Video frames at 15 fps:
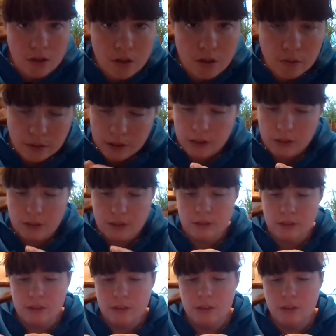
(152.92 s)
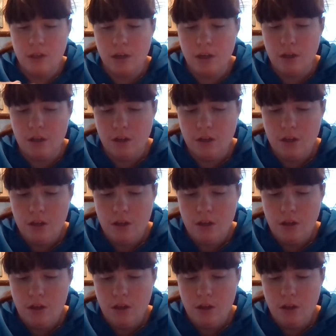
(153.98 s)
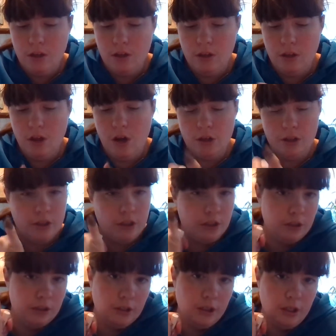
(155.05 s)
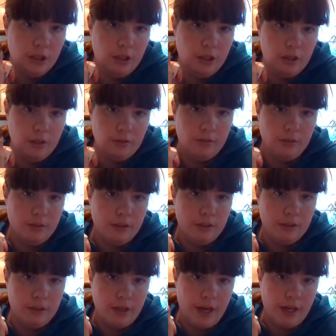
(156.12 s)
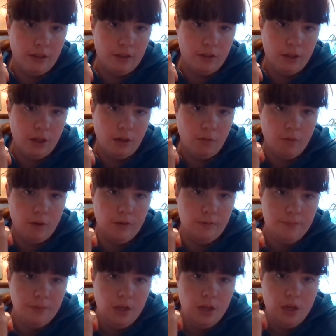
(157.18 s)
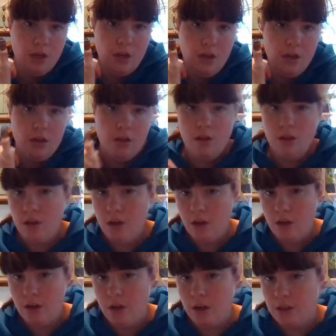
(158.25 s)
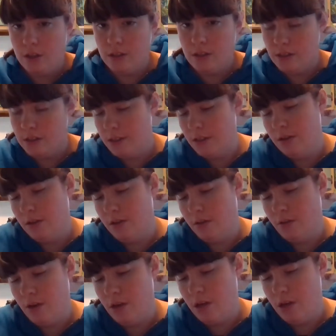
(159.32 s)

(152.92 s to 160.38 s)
which is uh, the longer uh, design looking one. Alright, so